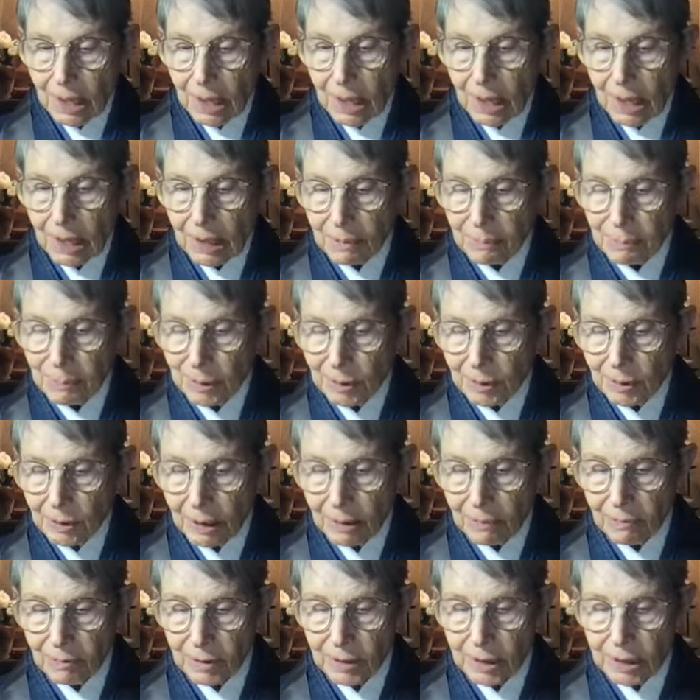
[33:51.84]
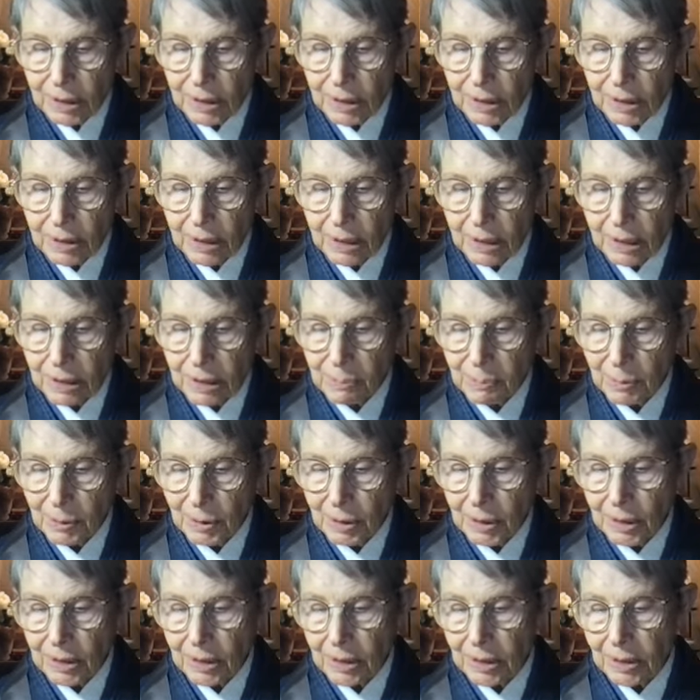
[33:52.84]
At a pure level, these
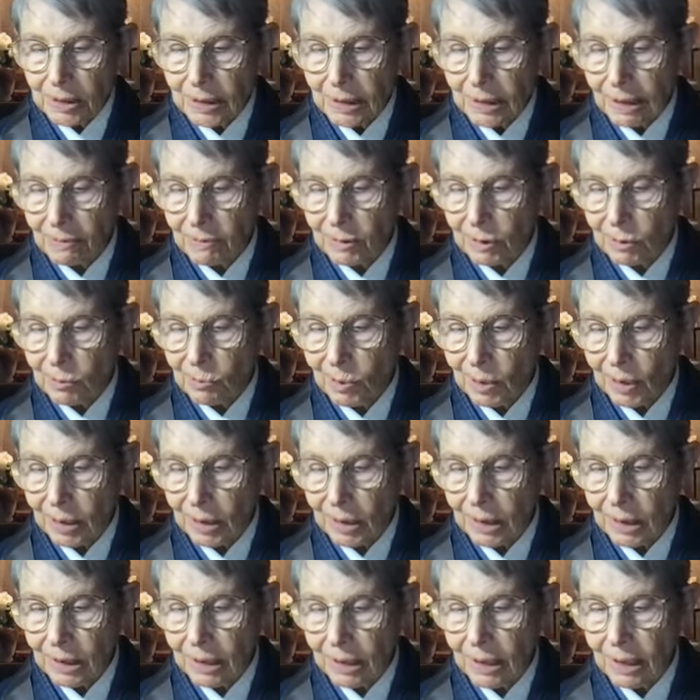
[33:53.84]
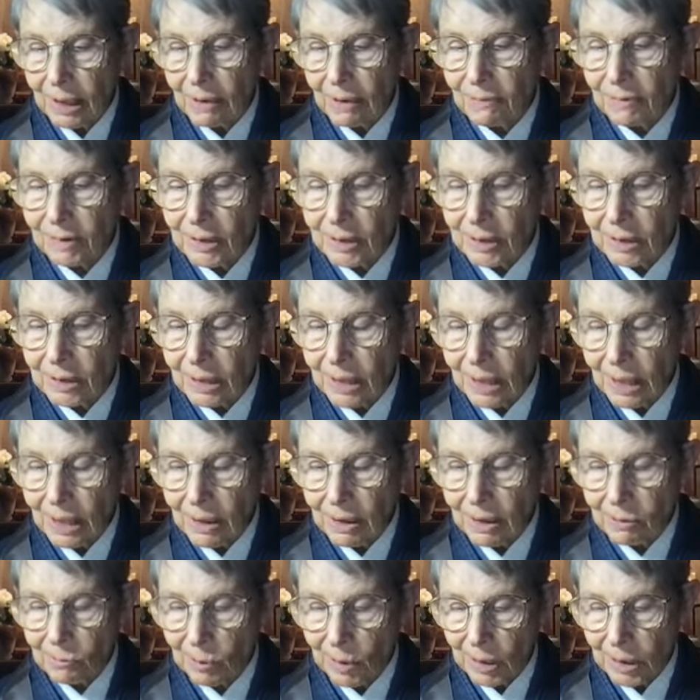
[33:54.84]
experiences have the qualities
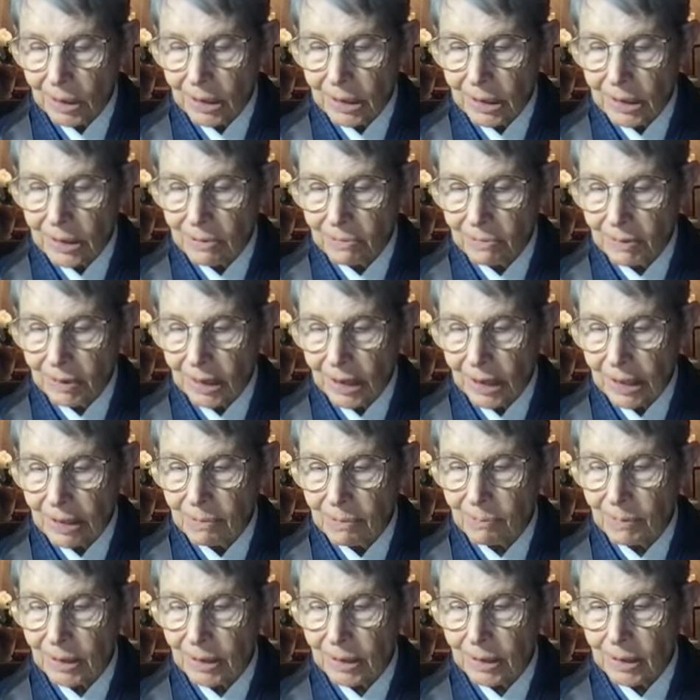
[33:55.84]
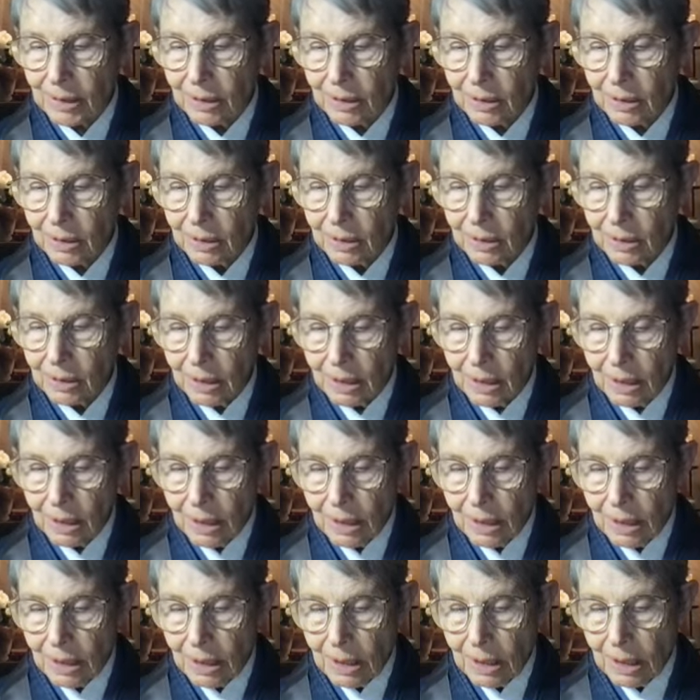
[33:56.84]
of enlightenment.
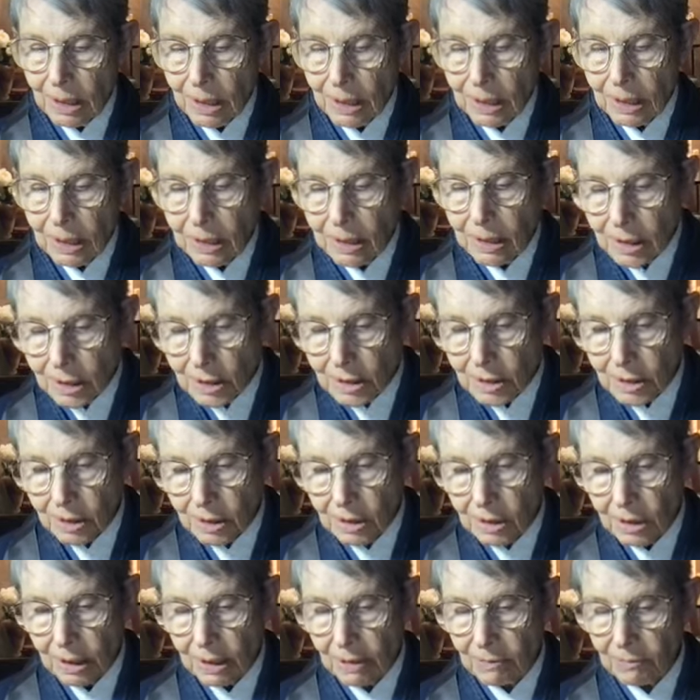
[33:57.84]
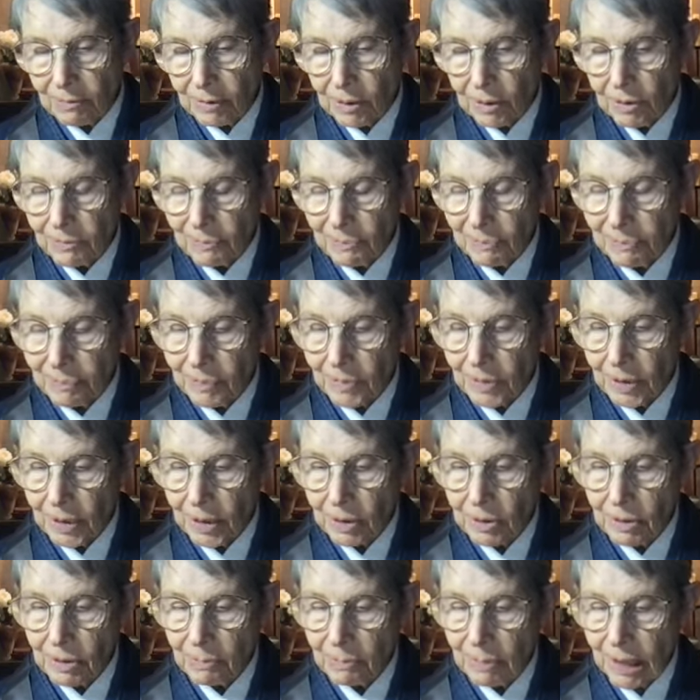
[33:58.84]
At a conditioned level,
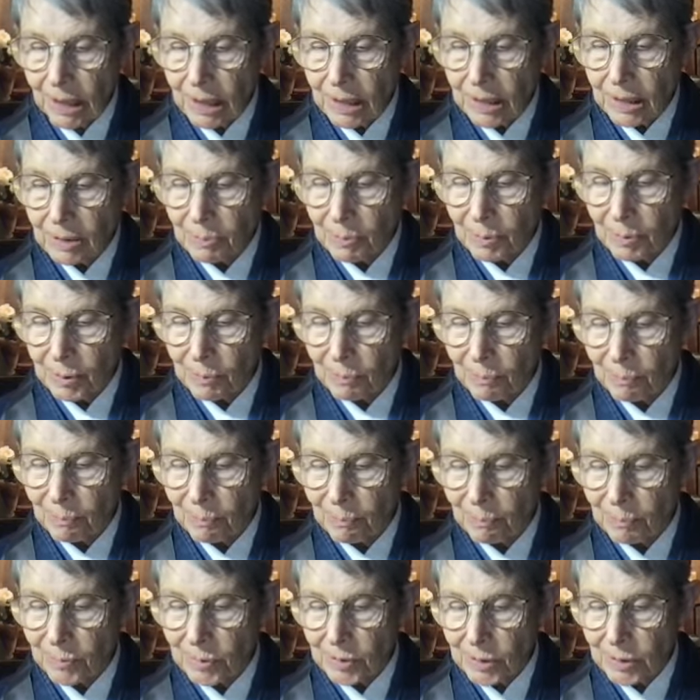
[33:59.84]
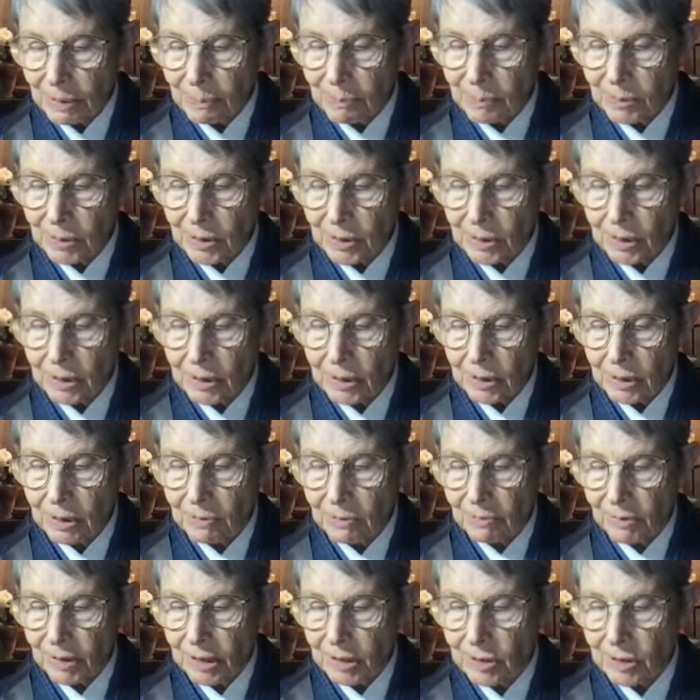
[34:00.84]
they're the mind's perceptions
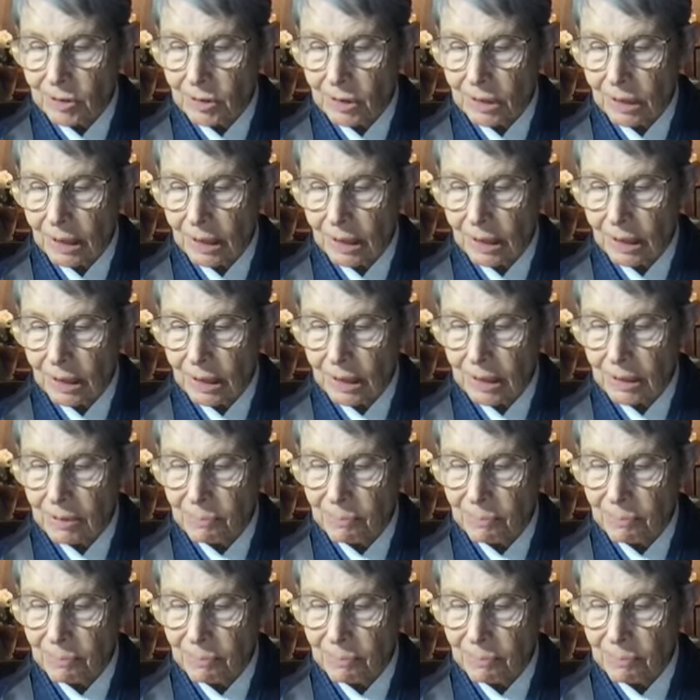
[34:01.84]
of each thing as